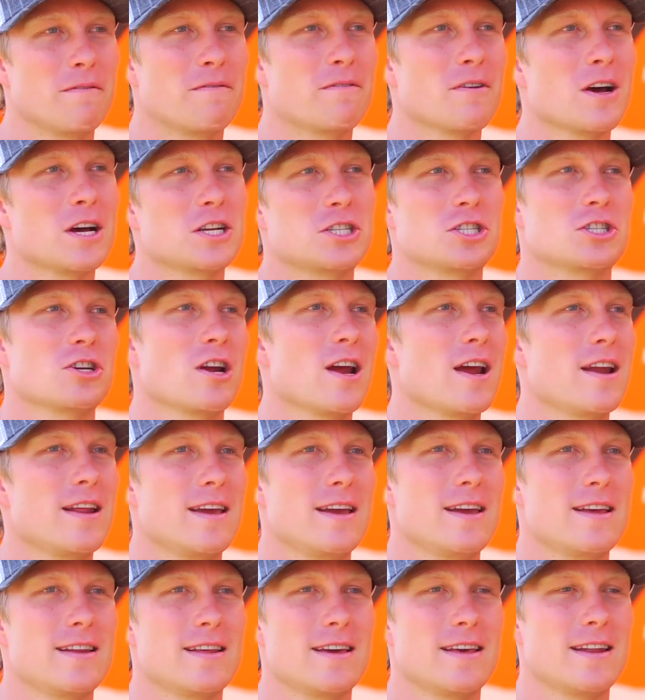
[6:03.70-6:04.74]

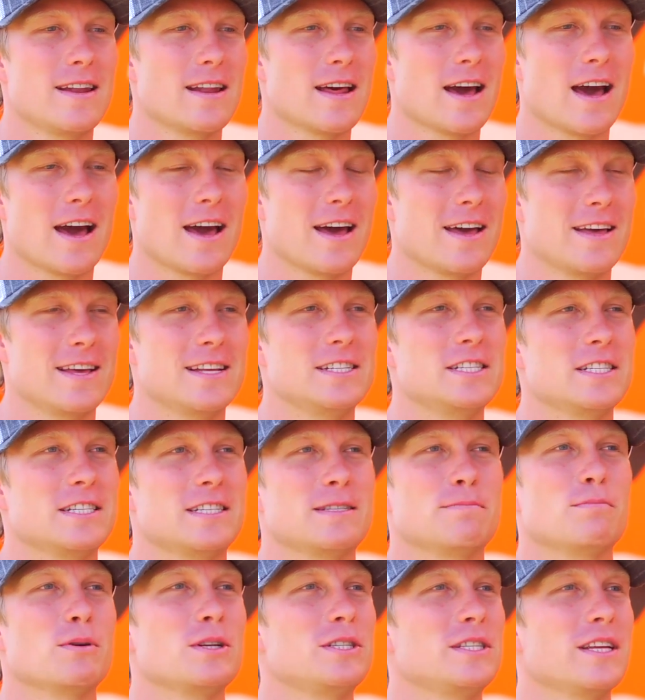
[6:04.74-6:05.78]
frustrating, and it
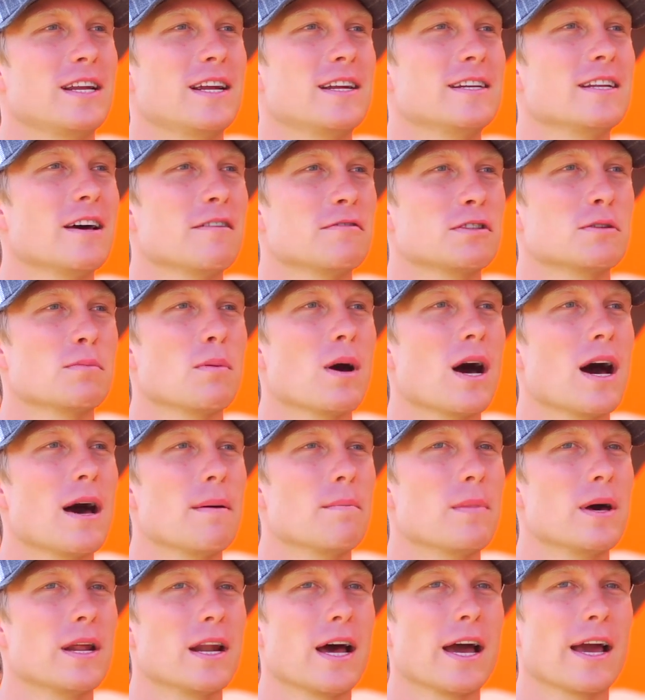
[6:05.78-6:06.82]
just puts you in a tough spot.
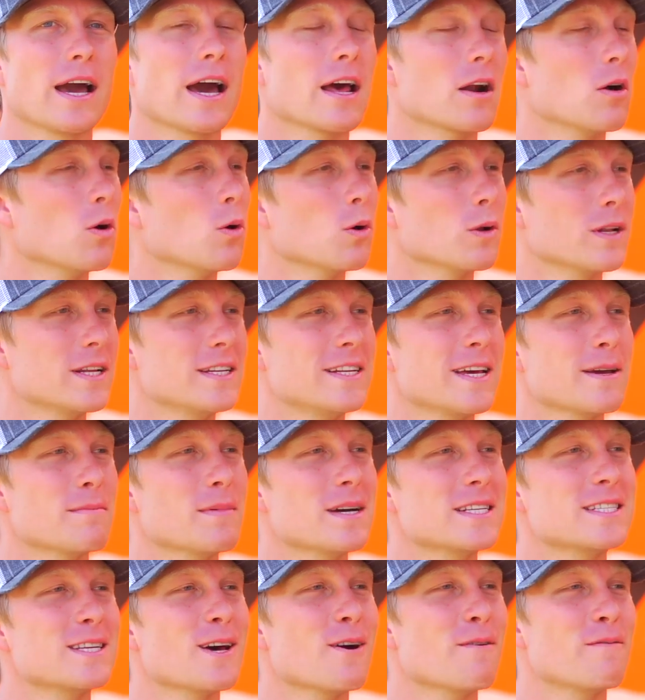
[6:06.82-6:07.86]
But I got a hole to dig
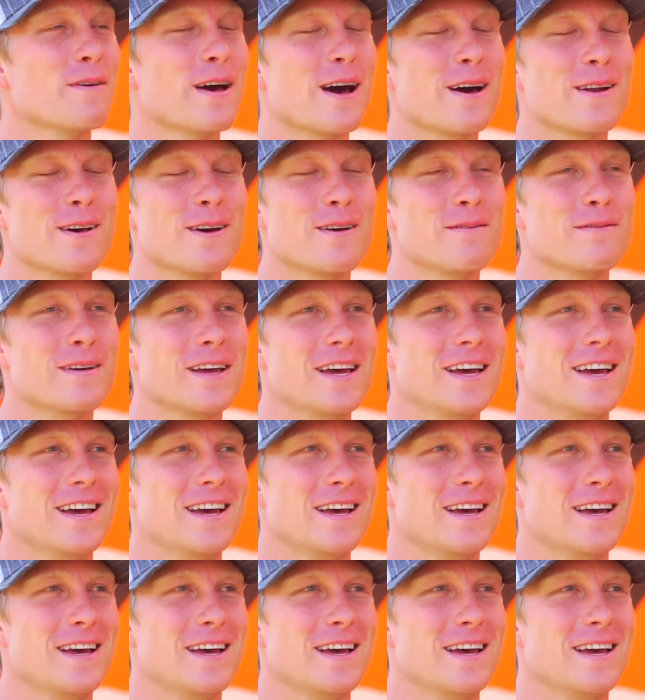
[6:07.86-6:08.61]
myself out of.